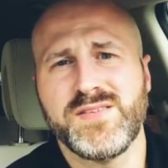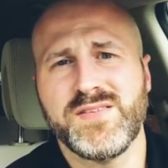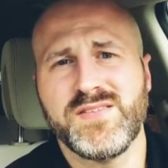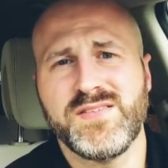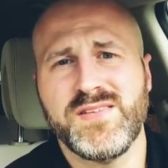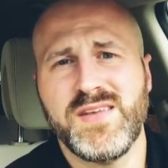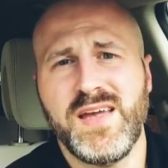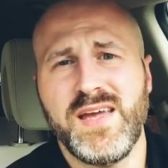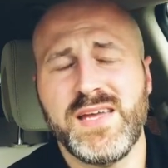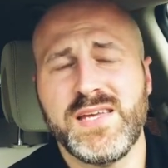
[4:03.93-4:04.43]
to
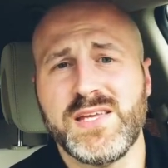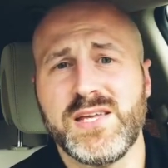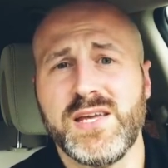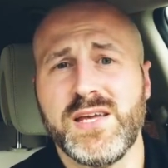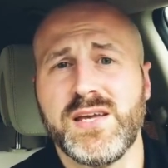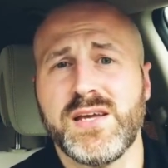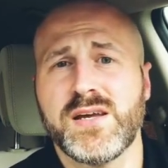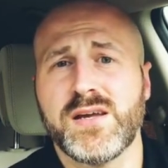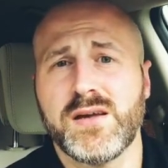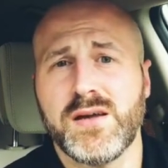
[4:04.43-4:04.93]
say,
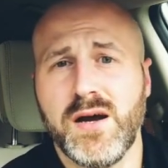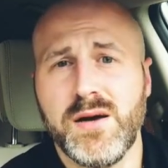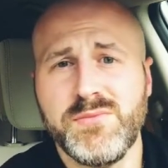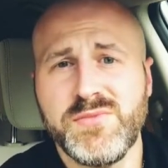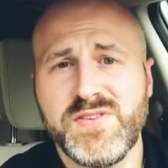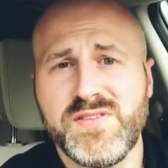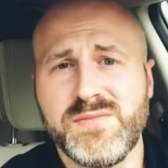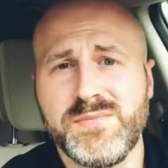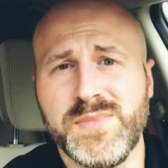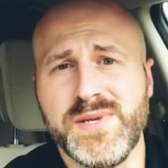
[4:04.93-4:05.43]

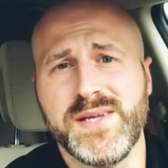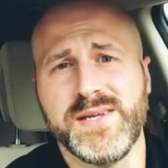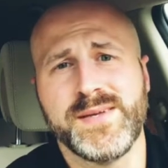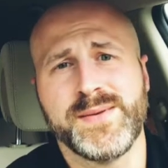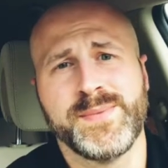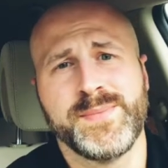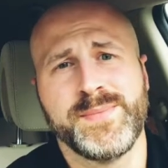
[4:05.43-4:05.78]
"Come to me.